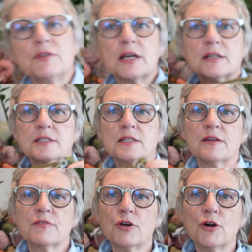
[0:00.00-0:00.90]
yarns that
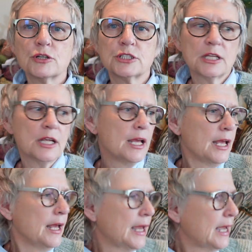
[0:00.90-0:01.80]
I've got.
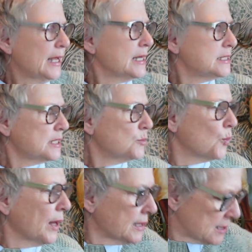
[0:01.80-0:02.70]
And I did
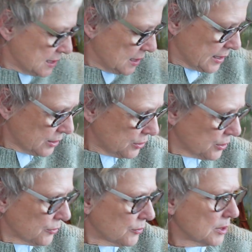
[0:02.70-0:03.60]
wonder, like, you
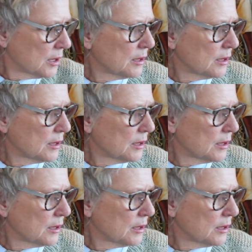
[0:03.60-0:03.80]
know,